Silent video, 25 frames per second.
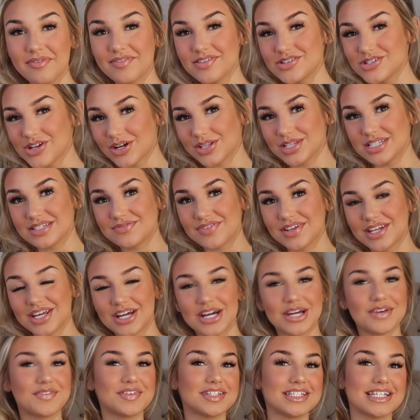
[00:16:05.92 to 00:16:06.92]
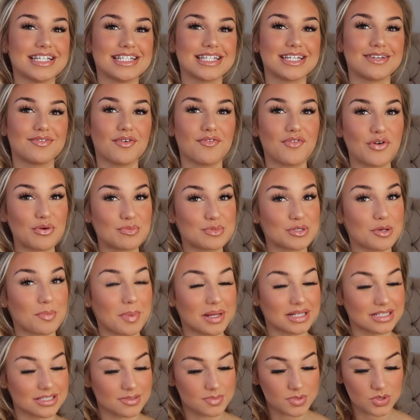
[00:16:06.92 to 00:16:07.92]
you've enjoyed this video. If you did, give a thumbs
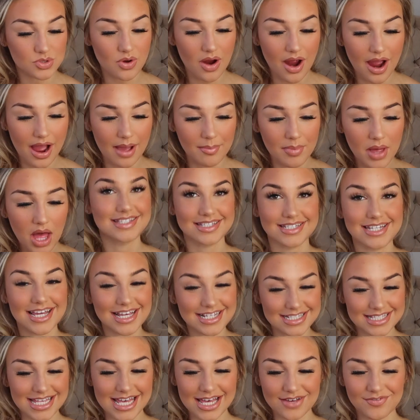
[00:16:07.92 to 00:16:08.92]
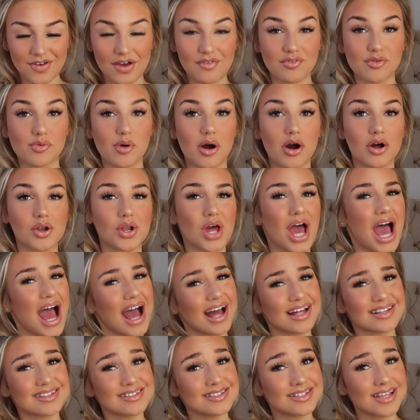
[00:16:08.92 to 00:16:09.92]
up and subscribe. Stay safe, everyone,
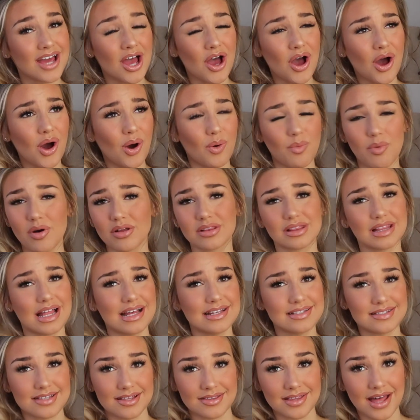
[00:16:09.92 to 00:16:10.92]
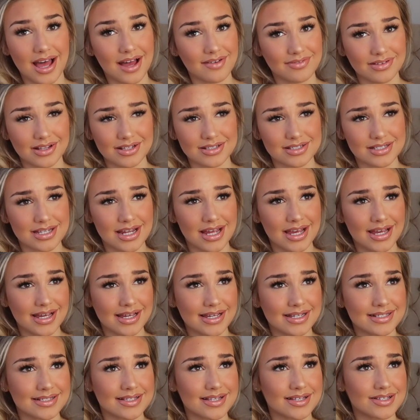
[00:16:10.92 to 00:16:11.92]
and one lesson that I've learned
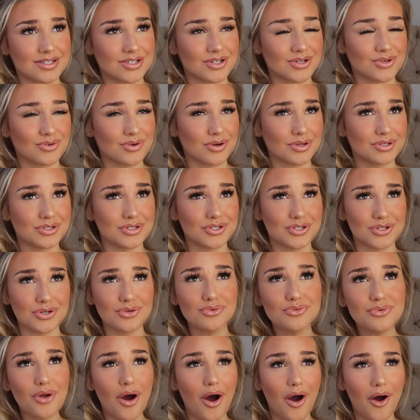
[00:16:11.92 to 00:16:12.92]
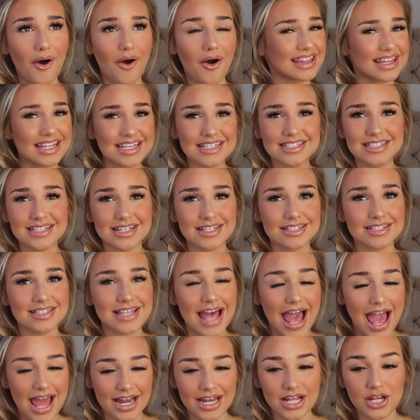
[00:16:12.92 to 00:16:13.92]
today is to do not listen
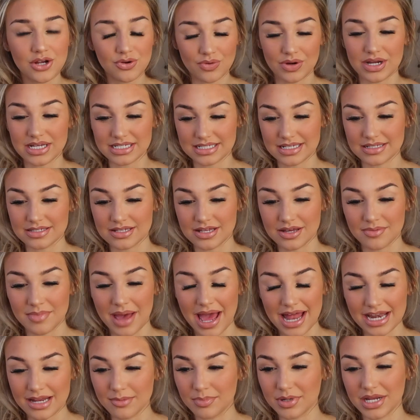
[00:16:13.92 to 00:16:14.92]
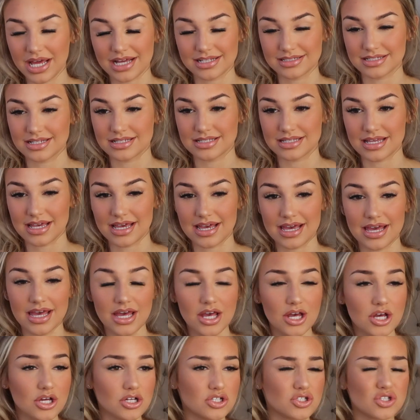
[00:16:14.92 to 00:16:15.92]
to any criticism anybody has to
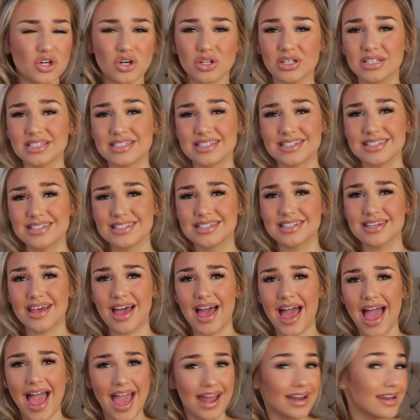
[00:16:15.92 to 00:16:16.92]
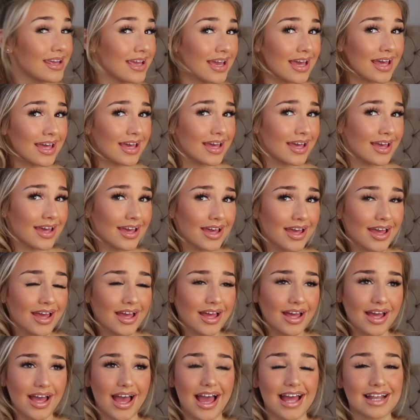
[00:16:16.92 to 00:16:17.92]
say. Don't listen to any hate,
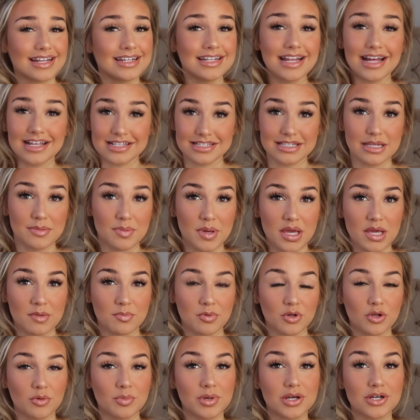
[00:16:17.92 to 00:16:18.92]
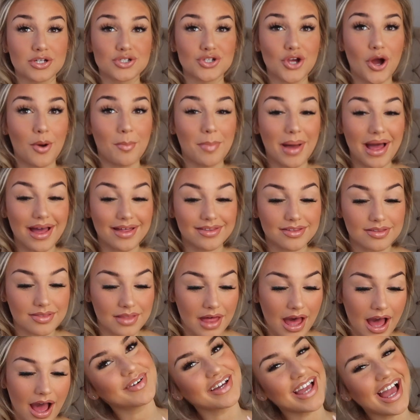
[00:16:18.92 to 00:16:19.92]
any nasty people, because you're better than
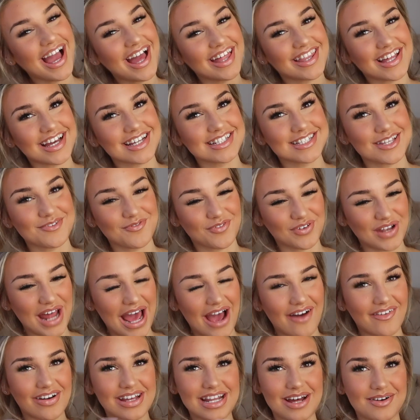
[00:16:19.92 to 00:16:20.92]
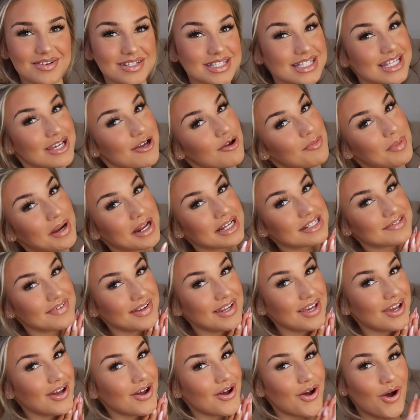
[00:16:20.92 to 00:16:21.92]
that. But yeah, that is it for now, and I'll see you on my next
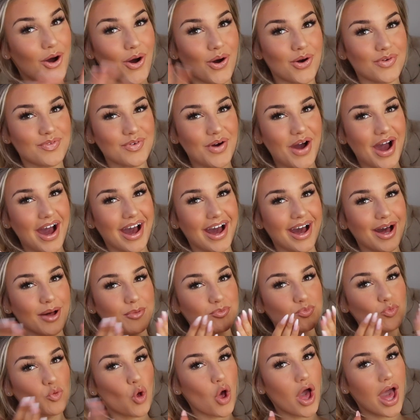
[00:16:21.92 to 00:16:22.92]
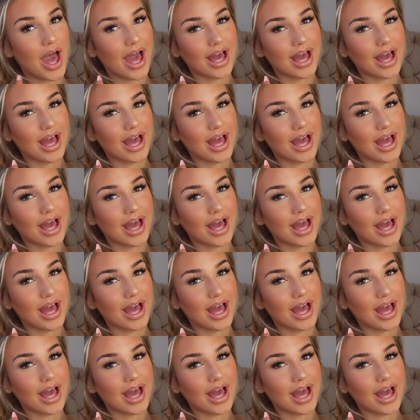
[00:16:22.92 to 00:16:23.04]
video. Au revoir!